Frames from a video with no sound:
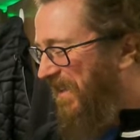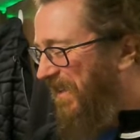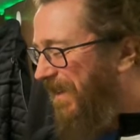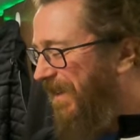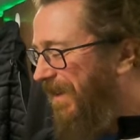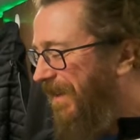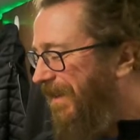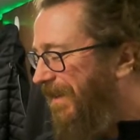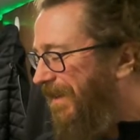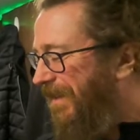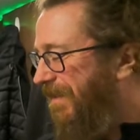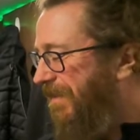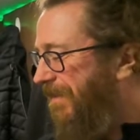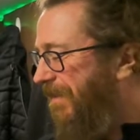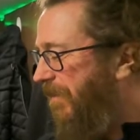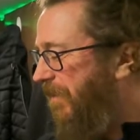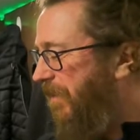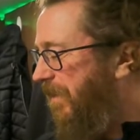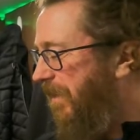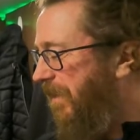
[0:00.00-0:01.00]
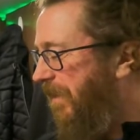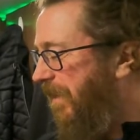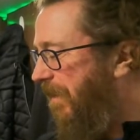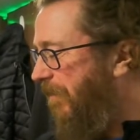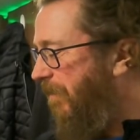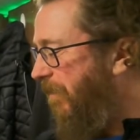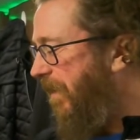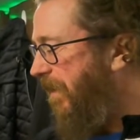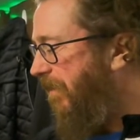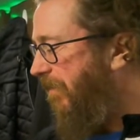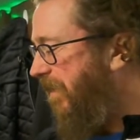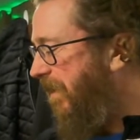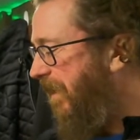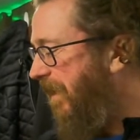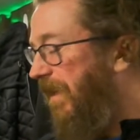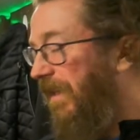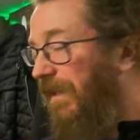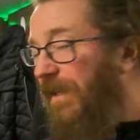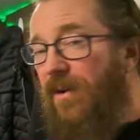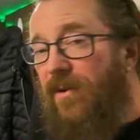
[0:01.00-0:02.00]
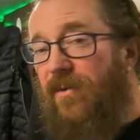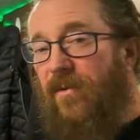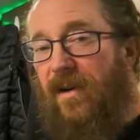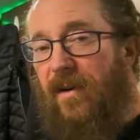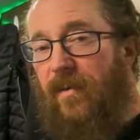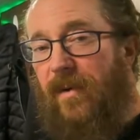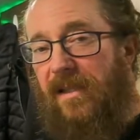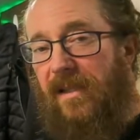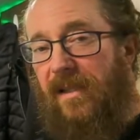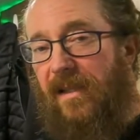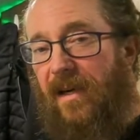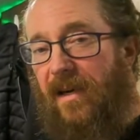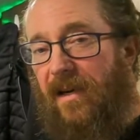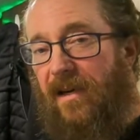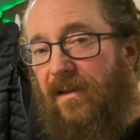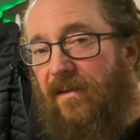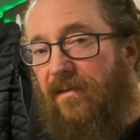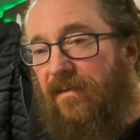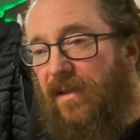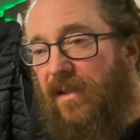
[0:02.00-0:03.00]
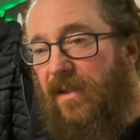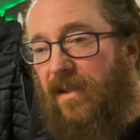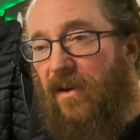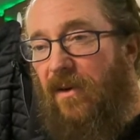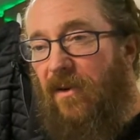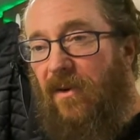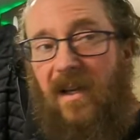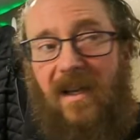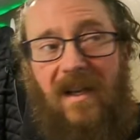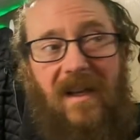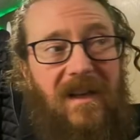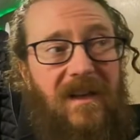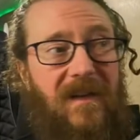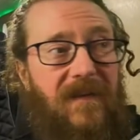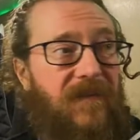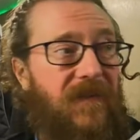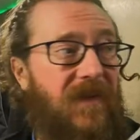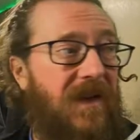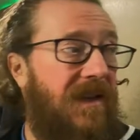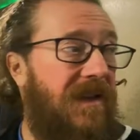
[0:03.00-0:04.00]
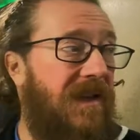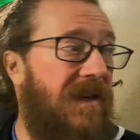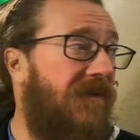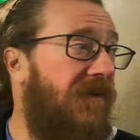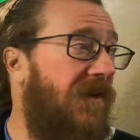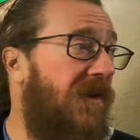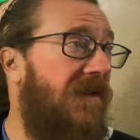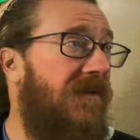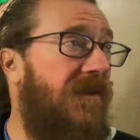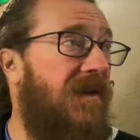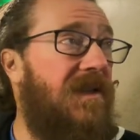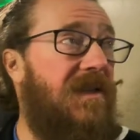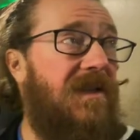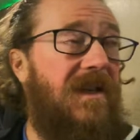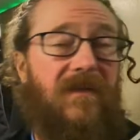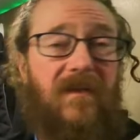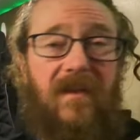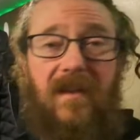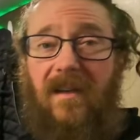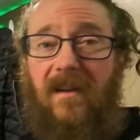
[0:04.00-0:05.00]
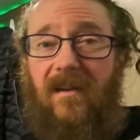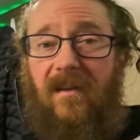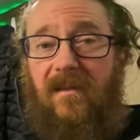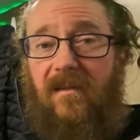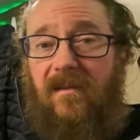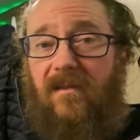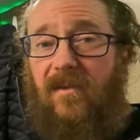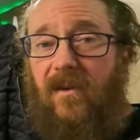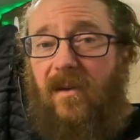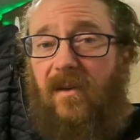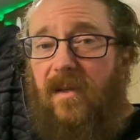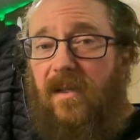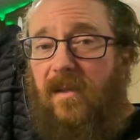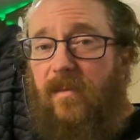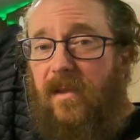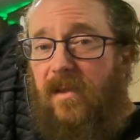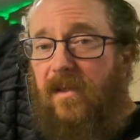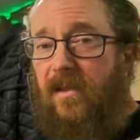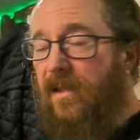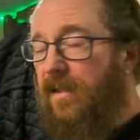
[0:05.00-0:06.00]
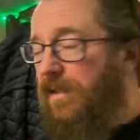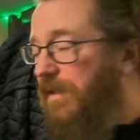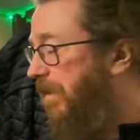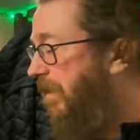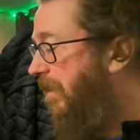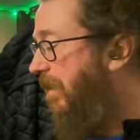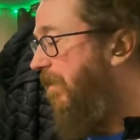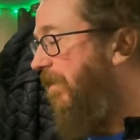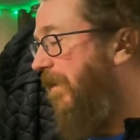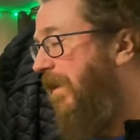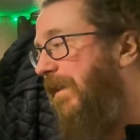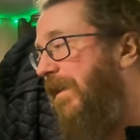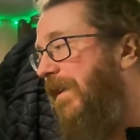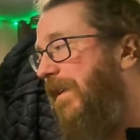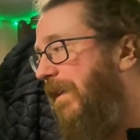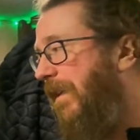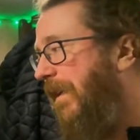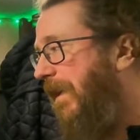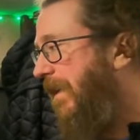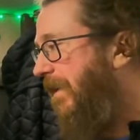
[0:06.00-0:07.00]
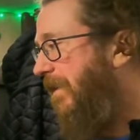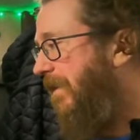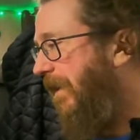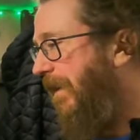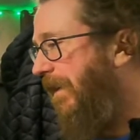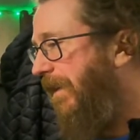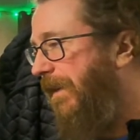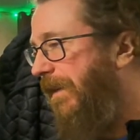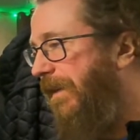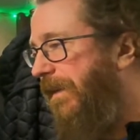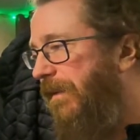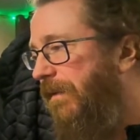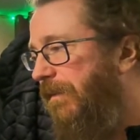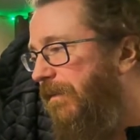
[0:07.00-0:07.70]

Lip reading: Yeah, It was just kind of a way of saying hello when I wasn't there. So I think of all of our stuff in here for Christmas, this is the only thing that has any